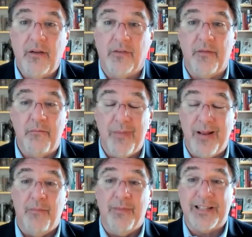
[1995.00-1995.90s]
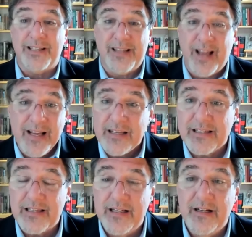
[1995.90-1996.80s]
Does it admit
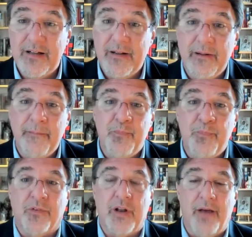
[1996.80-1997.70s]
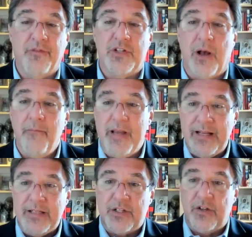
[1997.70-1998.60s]
mistakes? Does it have some
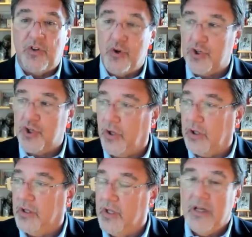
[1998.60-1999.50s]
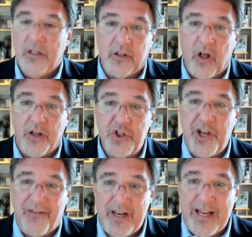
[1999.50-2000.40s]
institutional
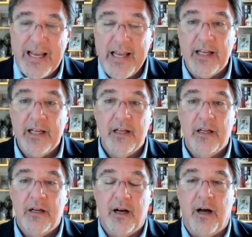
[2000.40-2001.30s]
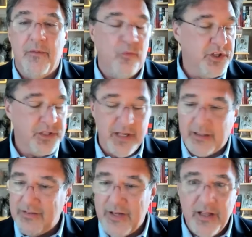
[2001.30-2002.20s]
longevity? Uh, which is
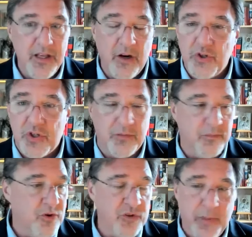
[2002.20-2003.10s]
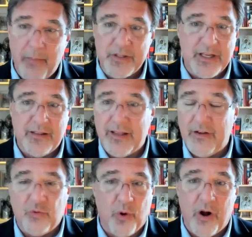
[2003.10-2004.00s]
not to say that you know newspapers get
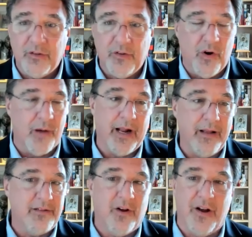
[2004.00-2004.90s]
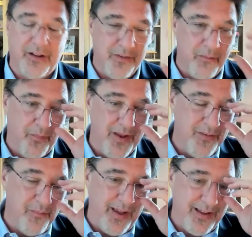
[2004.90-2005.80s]
things wrong too. I mean, I talk in the
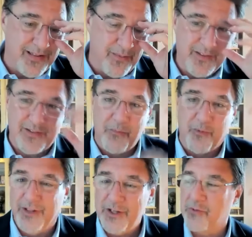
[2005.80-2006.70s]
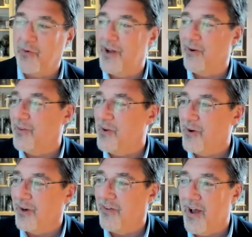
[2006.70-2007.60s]
in the piece about some religion writer at the New
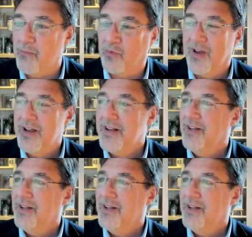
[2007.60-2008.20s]
York Times